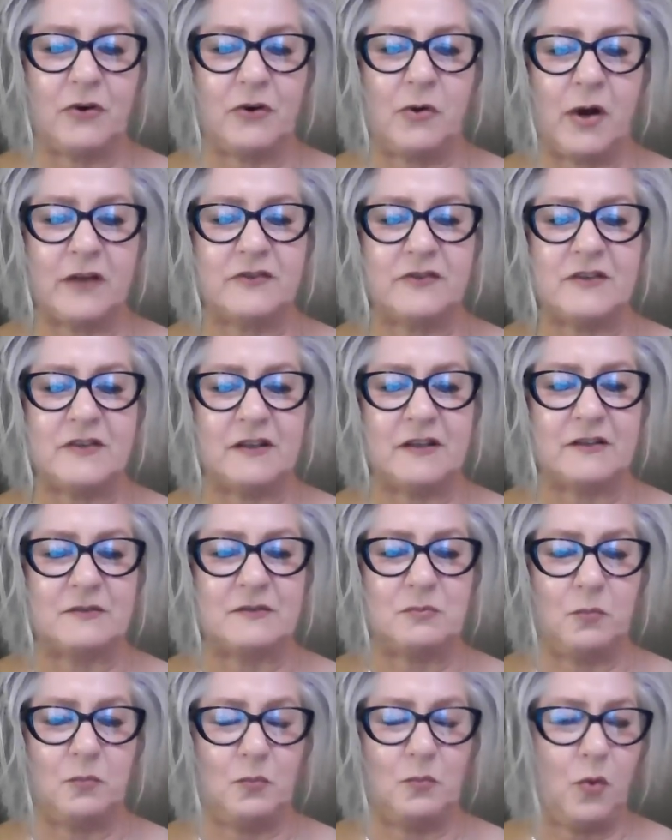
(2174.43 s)
question is,
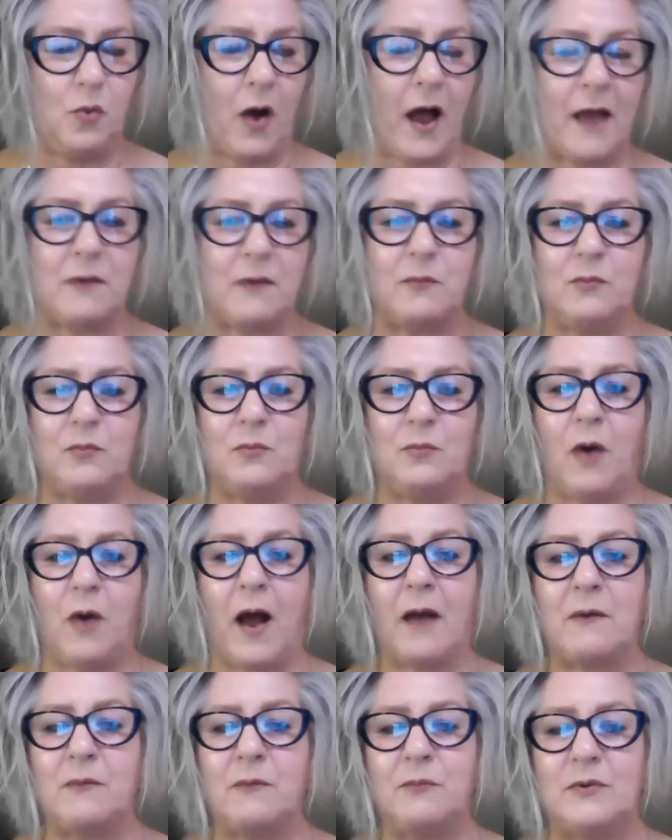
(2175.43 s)
why
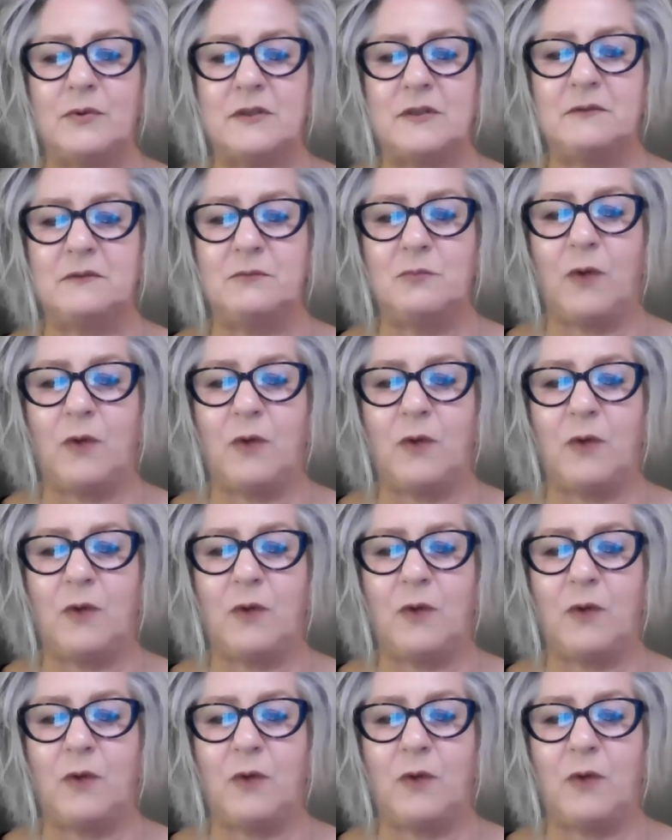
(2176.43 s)
would